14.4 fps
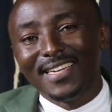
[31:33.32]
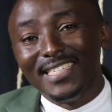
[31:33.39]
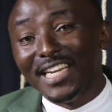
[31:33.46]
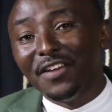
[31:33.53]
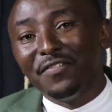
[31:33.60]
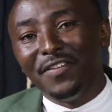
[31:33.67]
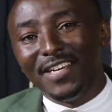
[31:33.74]

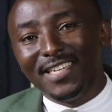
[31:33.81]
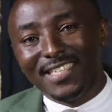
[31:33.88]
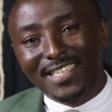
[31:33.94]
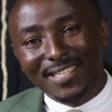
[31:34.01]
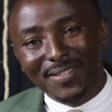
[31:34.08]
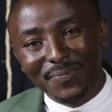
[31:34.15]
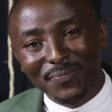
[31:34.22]
David,
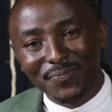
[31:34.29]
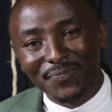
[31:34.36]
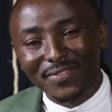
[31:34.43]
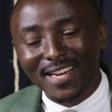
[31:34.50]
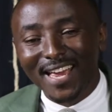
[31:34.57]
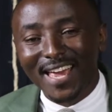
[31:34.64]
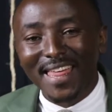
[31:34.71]

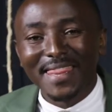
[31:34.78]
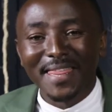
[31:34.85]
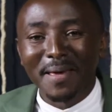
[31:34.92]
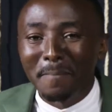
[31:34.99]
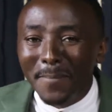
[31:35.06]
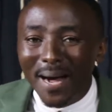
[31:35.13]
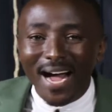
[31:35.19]

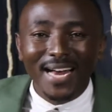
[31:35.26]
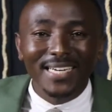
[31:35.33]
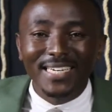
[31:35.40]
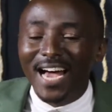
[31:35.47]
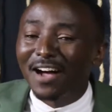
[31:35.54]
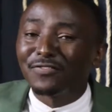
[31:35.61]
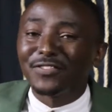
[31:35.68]
the
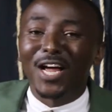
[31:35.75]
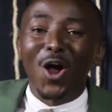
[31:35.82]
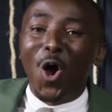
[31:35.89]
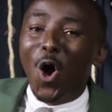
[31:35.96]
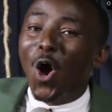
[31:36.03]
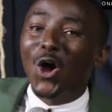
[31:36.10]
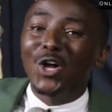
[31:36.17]
man after
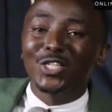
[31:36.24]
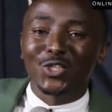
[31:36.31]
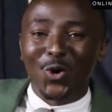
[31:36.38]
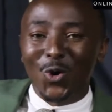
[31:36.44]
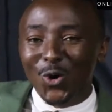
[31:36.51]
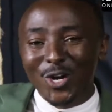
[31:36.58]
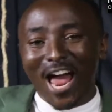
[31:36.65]
God's
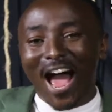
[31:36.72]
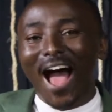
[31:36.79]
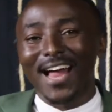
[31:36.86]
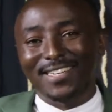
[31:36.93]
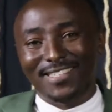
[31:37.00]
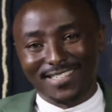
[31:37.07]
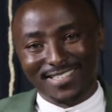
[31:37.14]
own
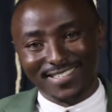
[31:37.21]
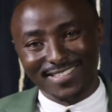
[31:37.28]
heart.